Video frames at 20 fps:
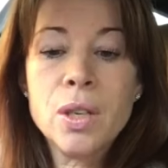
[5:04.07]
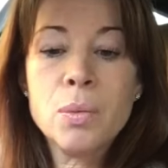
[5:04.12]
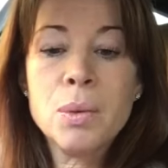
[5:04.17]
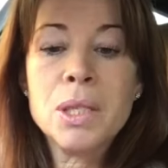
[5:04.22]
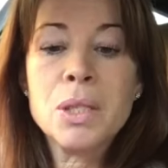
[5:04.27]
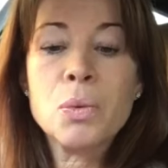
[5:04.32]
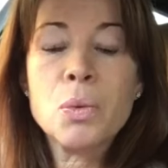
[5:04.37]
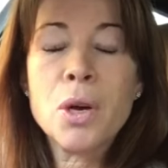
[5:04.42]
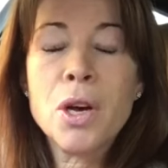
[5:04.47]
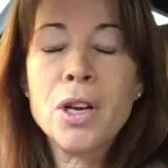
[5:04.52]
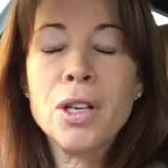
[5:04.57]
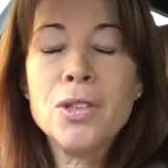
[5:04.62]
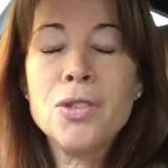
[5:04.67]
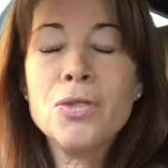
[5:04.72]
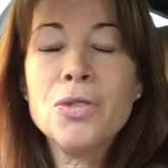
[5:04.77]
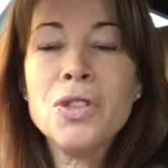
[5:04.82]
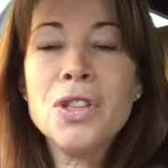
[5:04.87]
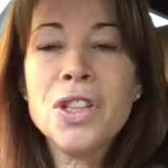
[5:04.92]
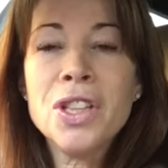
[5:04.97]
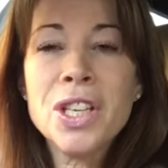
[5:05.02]
year, it went to
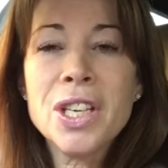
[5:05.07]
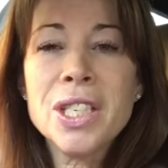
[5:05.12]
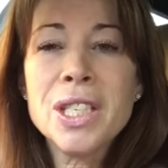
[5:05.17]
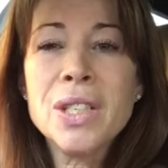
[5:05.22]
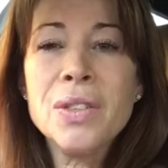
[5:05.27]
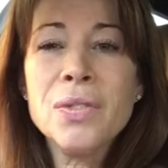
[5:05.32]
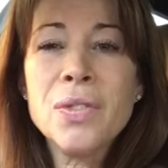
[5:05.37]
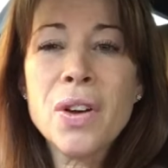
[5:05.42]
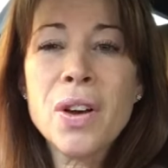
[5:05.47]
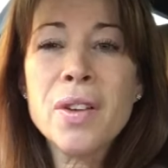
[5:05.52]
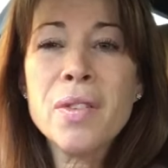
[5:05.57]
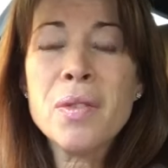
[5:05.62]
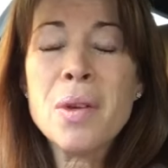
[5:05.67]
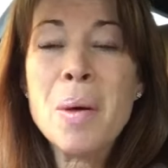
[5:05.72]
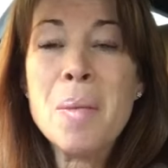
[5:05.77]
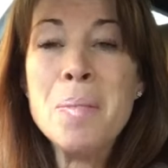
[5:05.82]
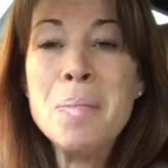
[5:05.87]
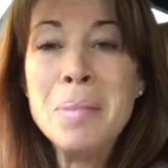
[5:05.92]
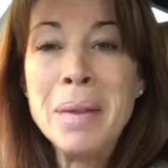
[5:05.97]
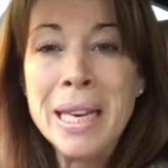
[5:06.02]
135
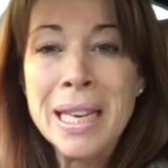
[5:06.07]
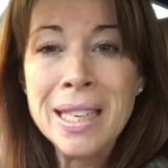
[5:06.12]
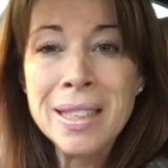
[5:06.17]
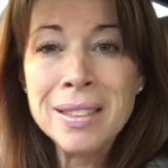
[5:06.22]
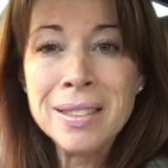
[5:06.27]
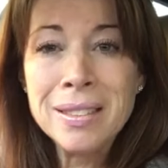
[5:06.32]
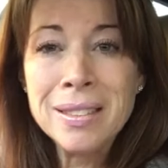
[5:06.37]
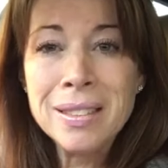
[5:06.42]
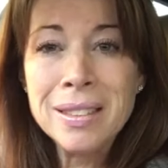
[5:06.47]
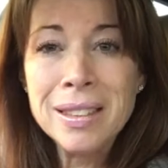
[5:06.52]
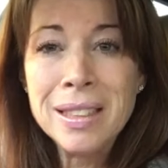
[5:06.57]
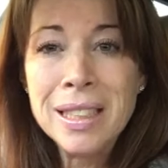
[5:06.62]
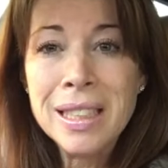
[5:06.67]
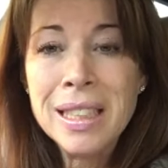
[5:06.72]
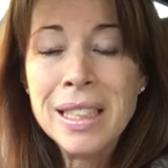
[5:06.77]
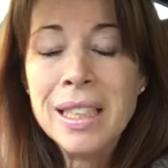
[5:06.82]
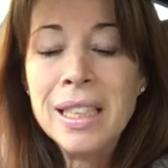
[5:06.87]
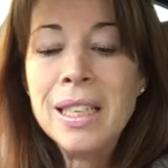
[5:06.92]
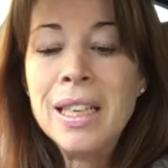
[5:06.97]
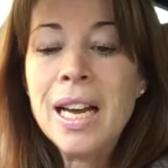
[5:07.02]
million.
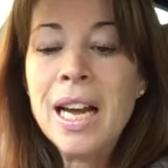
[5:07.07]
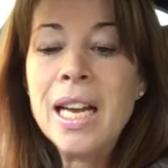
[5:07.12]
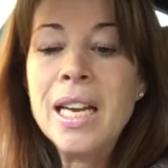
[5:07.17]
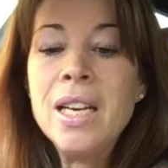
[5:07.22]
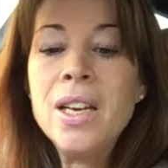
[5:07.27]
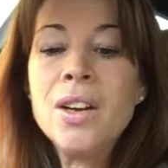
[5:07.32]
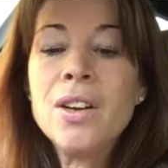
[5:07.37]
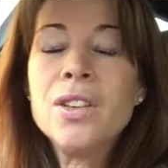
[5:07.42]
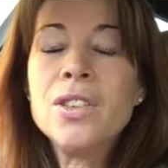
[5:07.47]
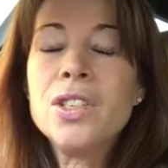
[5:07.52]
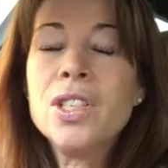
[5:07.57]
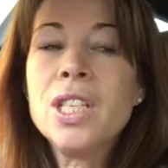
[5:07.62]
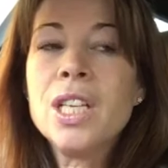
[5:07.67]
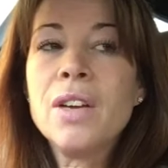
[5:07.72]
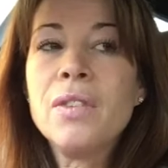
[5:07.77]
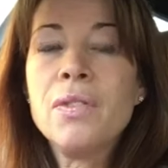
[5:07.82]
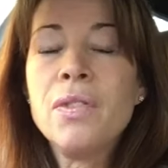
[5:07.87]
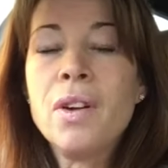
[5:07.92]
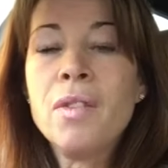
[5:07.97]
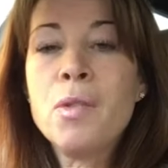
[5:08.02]
And last
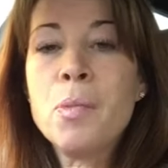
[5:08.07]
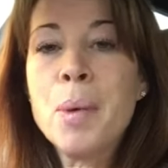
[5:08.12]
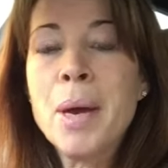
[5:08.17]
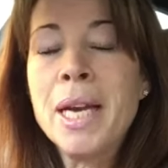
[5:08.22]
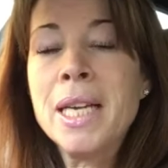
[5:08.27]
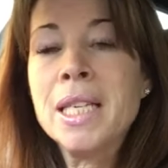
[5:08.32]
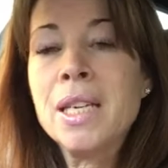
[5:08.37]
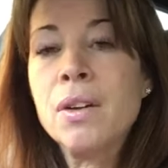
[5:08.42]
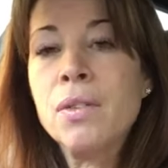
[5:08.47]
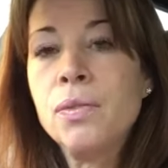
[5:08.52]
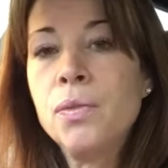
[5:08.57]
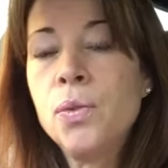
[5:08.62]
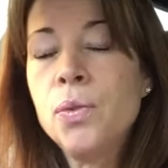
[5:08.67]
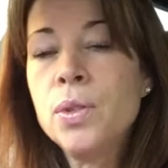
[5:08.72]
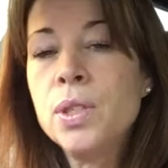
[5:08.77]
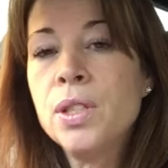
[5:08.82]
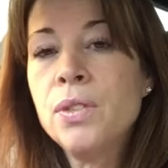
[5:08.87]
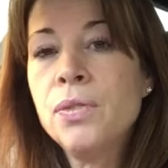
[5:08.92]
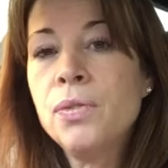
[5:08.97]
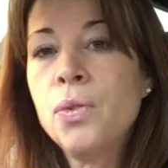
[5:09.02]
year, Forever paid out
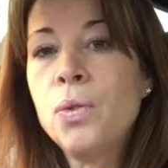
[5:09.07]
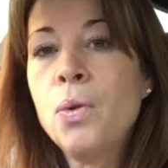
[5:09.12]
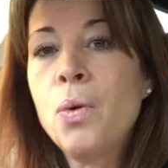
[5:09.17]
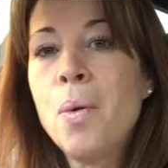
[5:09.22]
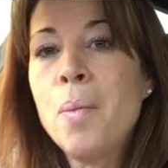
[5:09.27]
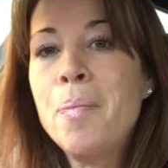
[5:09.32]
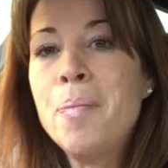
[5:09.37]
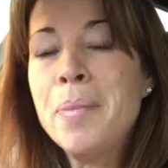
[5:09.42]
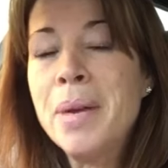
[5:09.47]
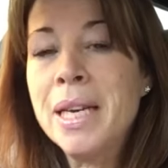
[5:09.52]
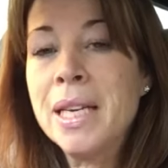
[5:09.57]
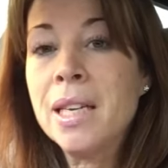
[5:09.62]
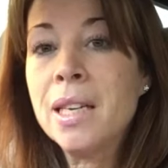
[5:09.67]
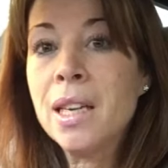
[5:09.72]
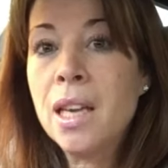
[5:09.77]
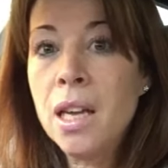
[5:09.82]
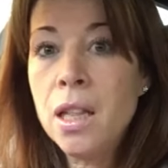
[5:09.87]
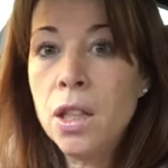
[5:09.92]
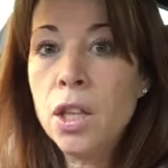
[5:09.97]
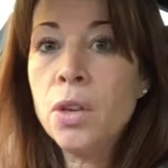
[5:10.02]
44
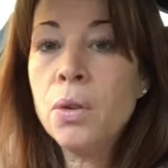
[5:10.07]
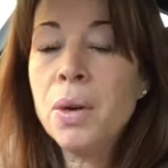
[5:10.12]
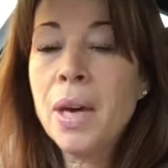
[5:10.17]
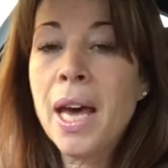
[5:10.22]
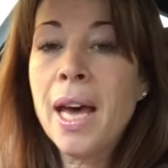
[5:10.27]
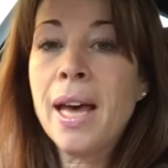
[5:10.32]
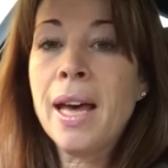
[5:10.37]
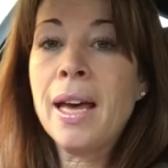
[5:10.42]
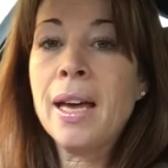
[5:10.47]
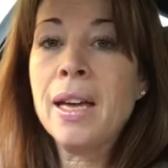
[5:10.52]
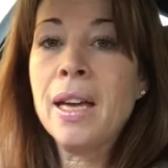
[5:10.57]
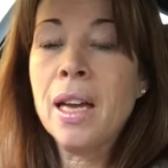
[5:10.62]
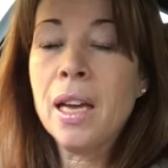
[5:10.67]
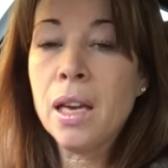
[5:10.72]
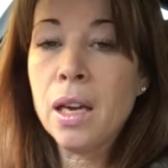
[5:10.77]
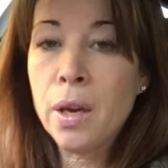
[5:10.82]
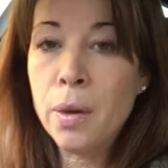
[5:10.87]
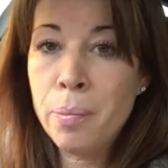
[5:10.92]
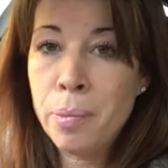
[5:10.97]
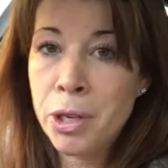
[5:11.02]
million in the UK
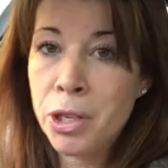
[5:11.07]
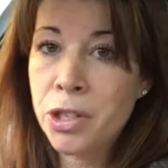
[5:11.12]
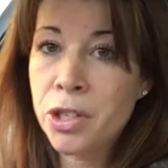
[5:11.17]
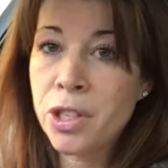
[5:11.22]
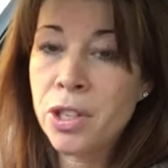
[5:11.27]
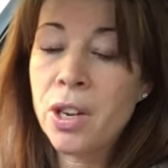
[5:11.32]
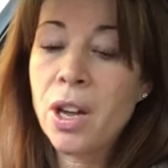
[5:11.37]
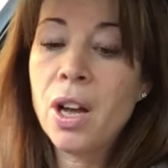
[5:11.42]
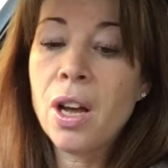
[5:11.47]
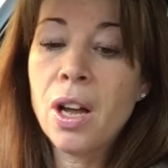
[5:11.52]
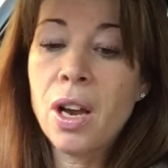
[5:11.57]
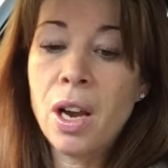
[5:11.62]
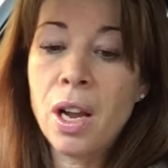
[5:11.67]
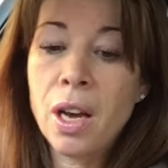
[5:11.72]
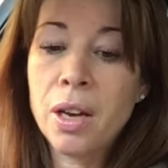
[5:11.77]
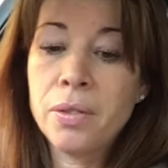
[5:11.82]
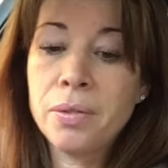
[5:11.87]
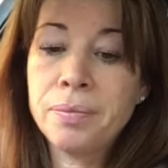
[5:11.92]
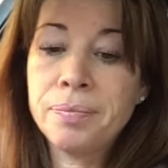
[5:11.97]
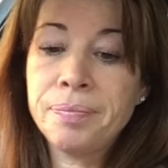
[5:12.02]
in commission
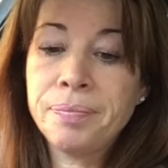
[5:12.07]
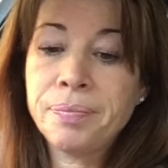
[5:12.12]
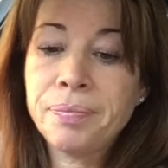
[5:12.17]
alone.